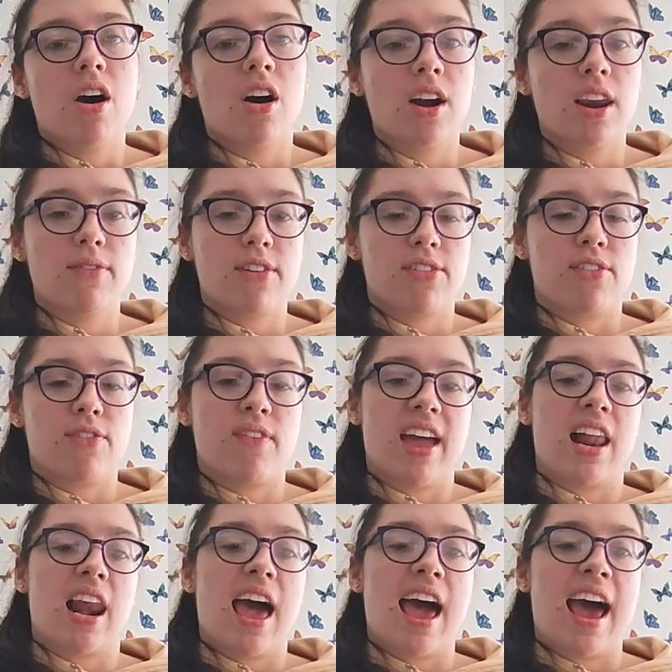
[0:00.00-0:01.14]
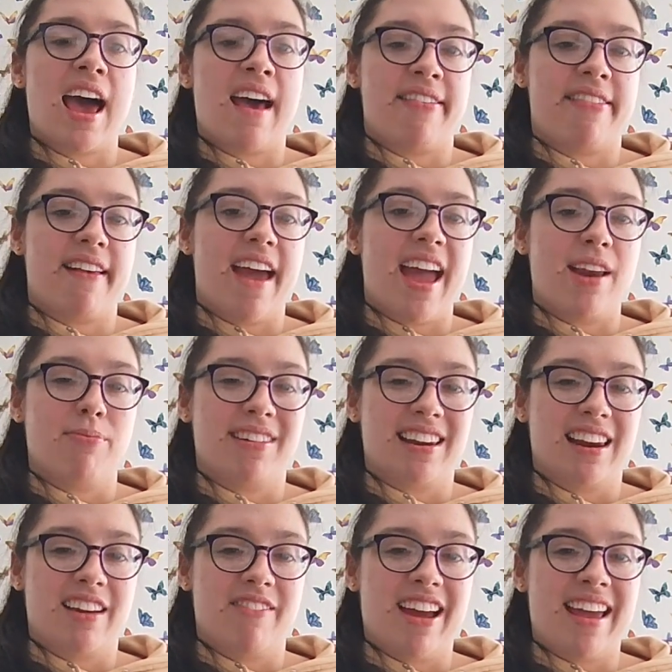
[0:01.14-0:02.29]
Oliver Saville as Edward
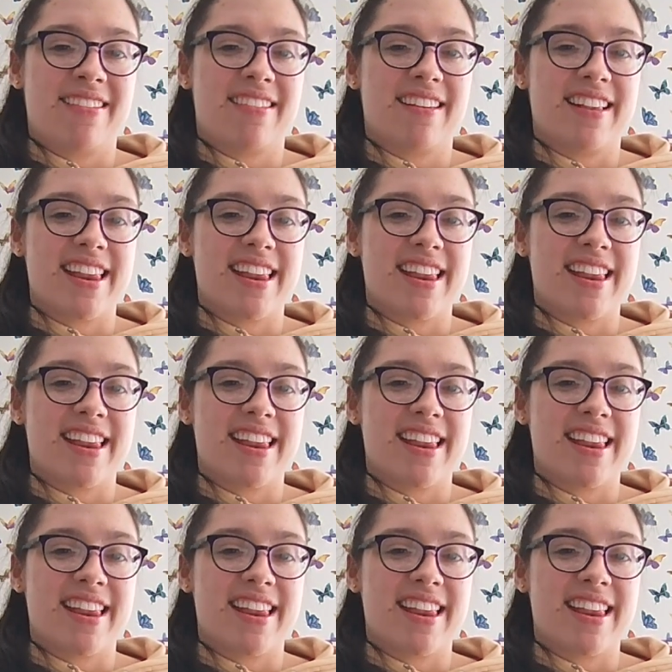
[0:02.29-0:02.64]
Lewis,